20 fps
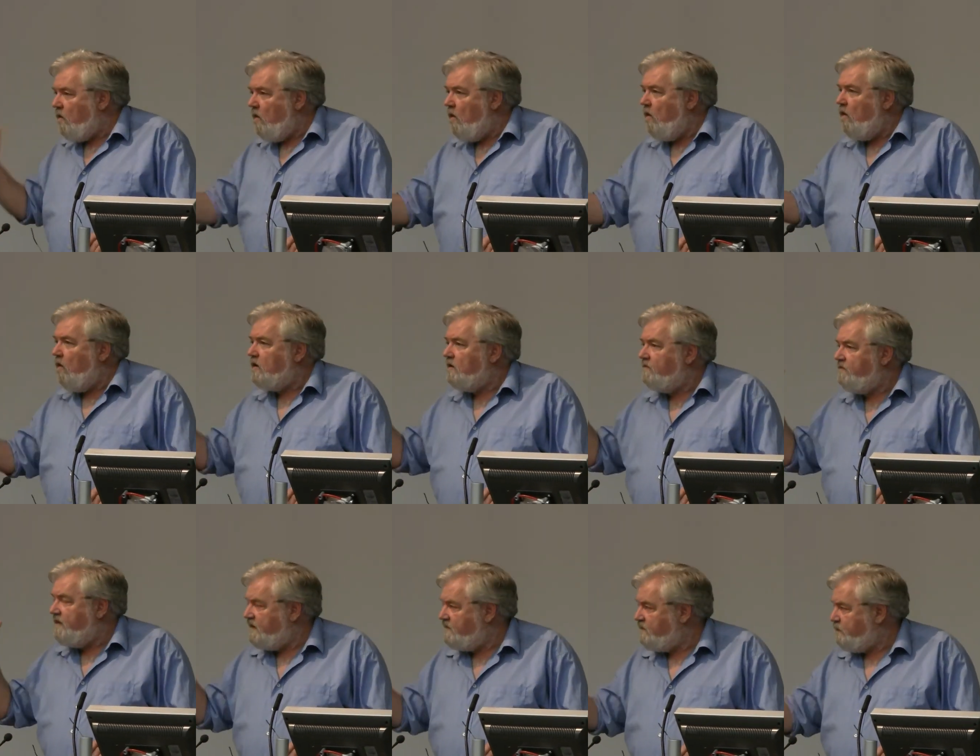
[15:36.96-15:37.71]
all
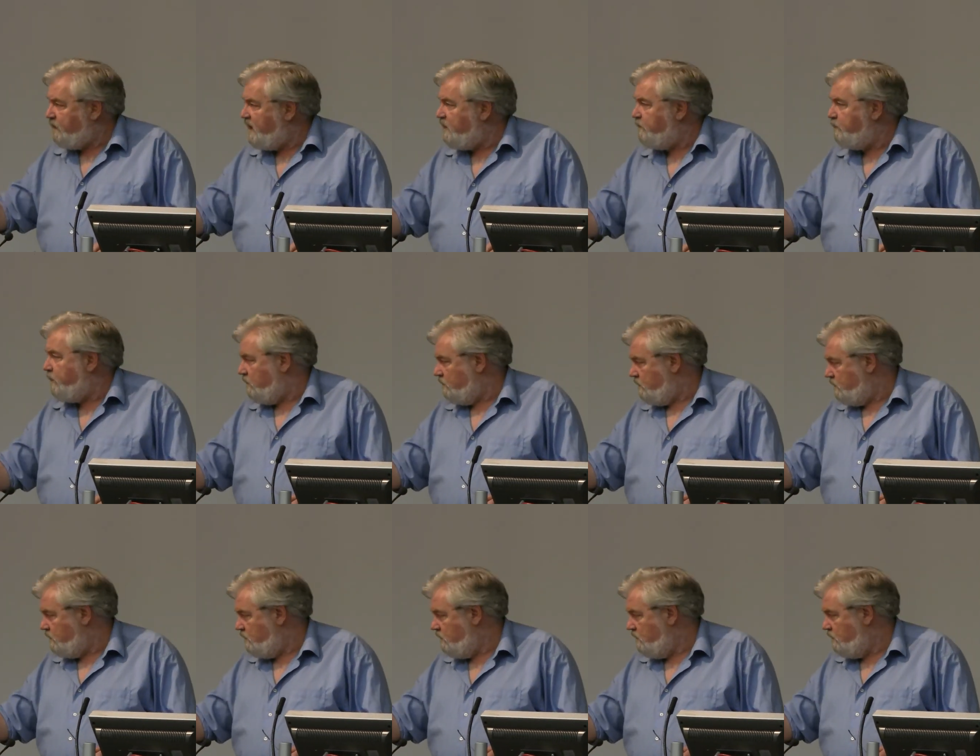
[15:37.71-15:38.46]
of his people,
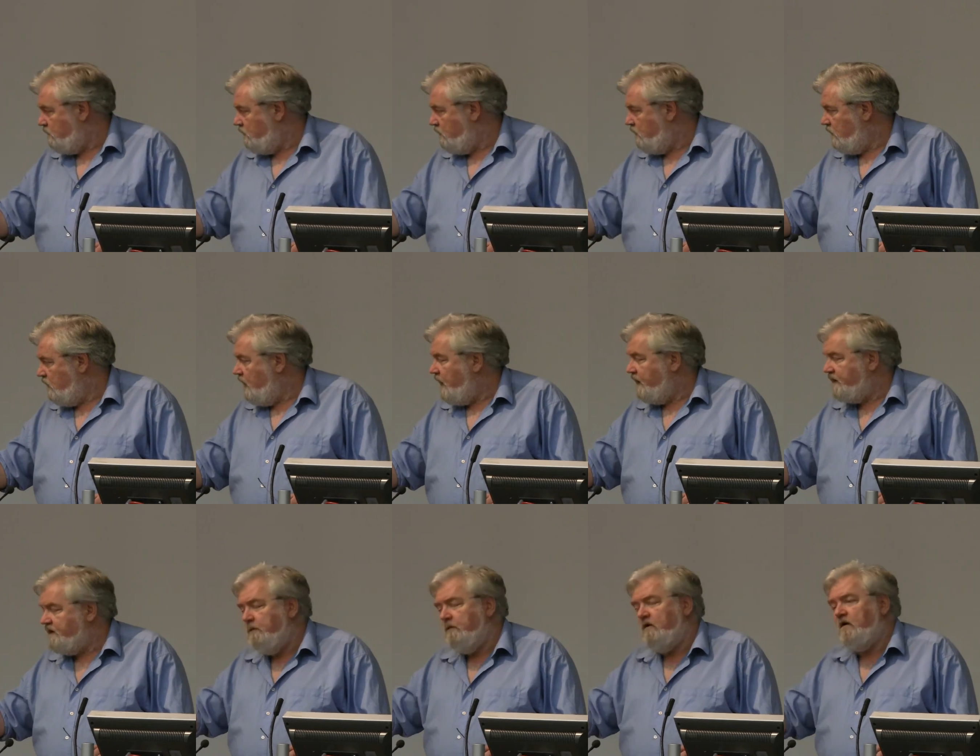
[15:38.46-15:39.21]
the
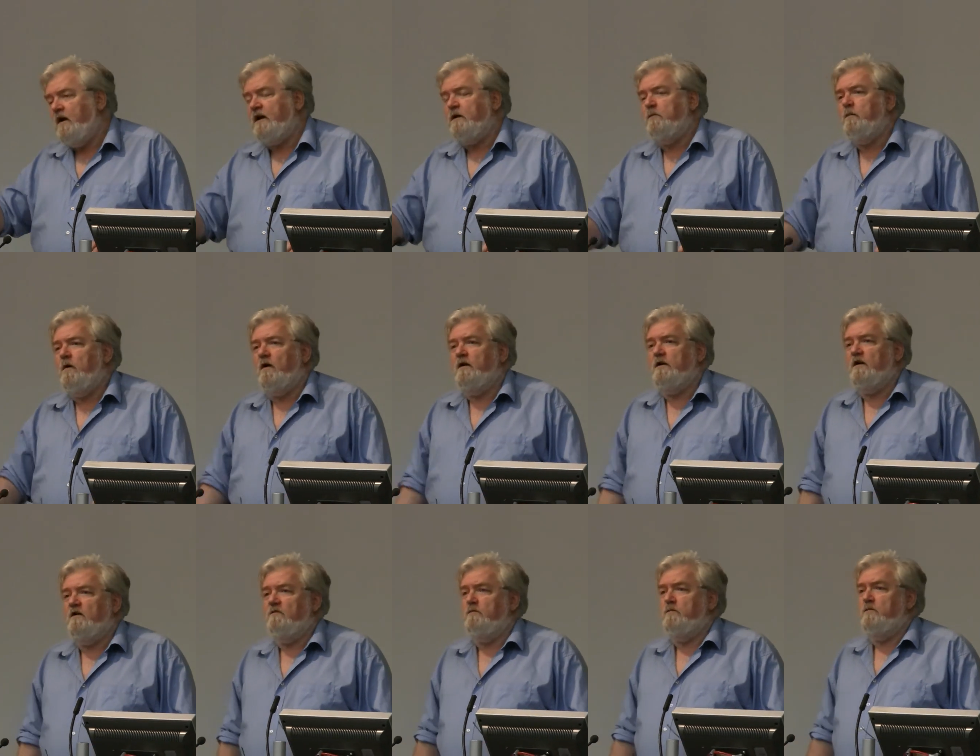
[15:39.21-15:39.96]
Democratic
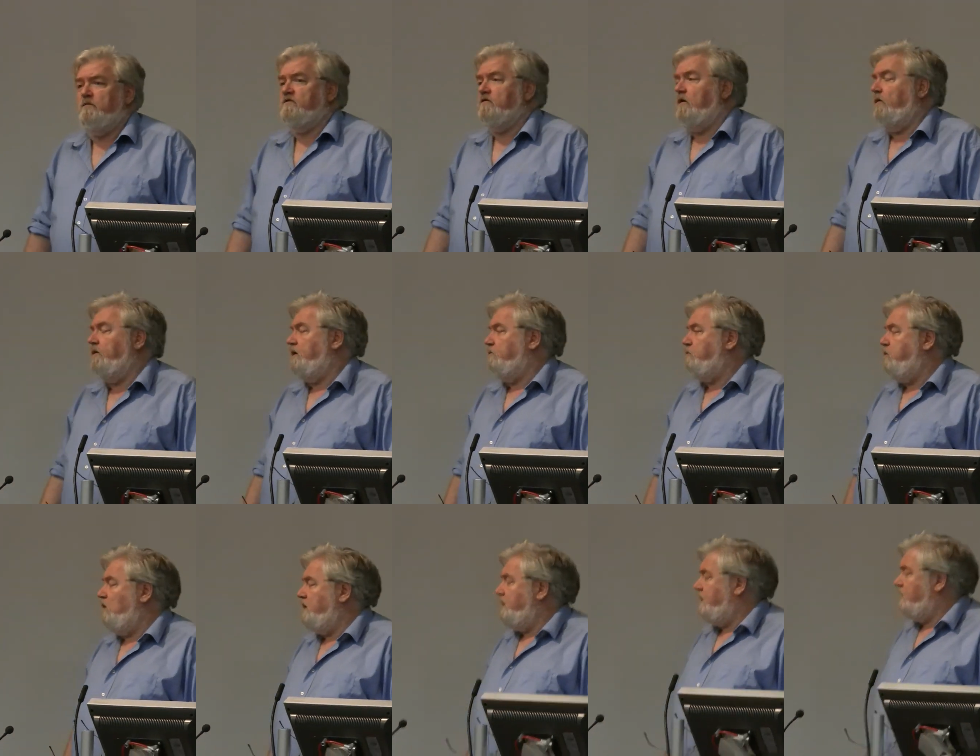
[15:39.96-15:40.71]
Party,
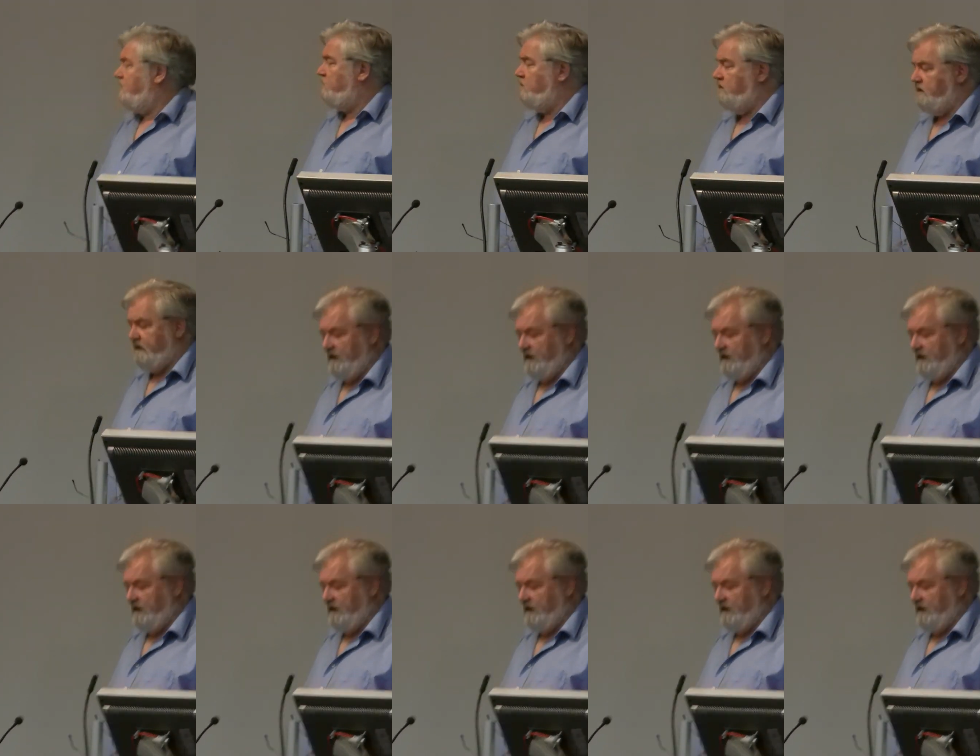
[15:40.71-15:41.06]
pulling through.